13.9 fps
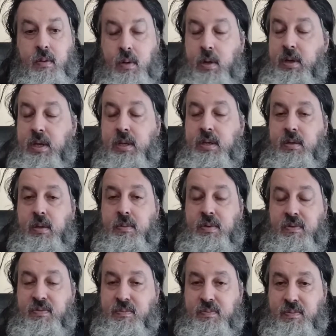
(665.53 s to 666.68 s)
well, in terms
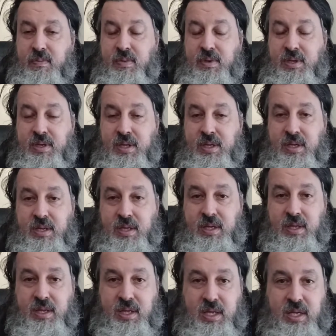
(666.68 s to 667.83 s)
of
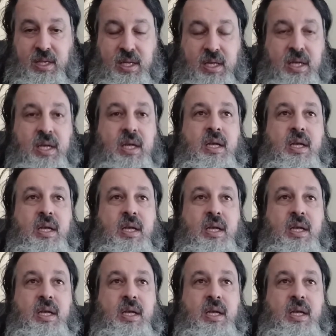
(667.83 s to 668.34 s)
the